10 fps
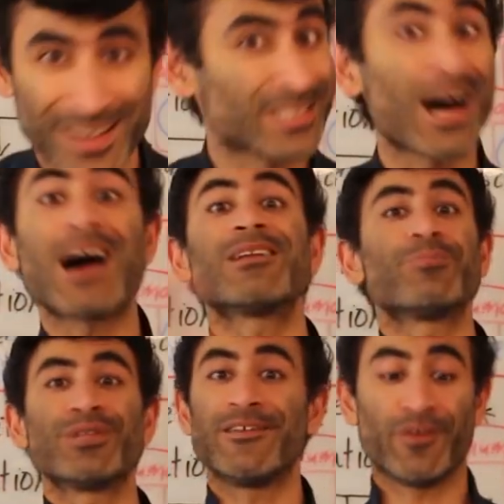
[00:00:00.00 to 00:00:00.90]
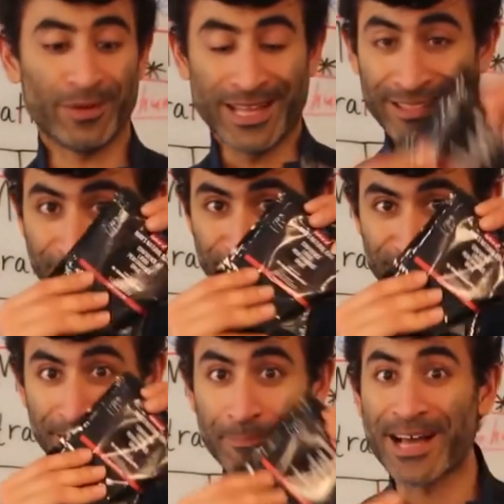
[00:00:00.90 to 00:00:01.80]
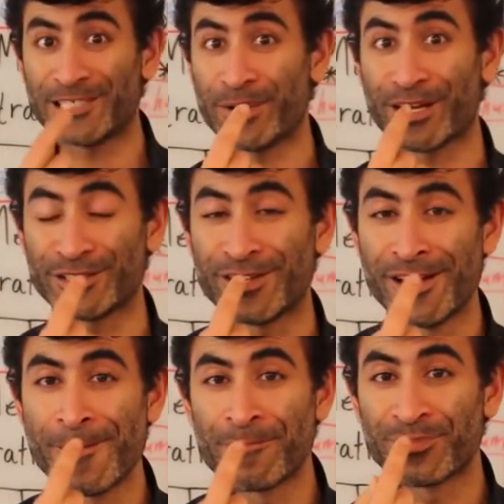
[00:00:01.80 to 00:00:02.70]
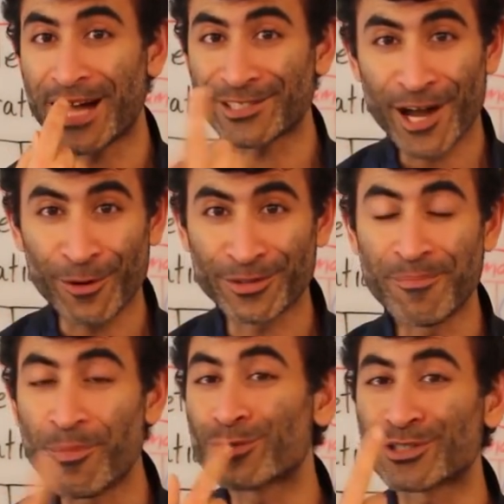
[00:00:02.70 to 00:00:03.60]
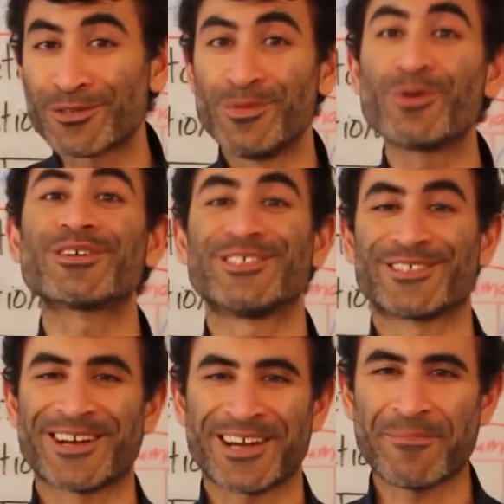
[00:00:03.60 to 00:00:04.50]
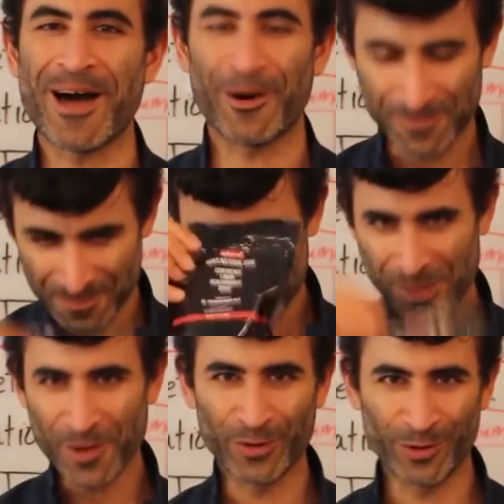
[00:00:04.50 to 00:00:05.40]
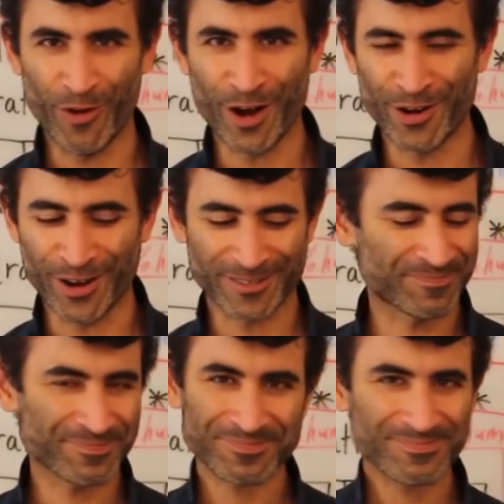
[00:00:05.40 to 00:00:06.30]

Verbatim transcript: It's unbelievable. And this is the best because that's how the most mucus is going to come out when you raw dog.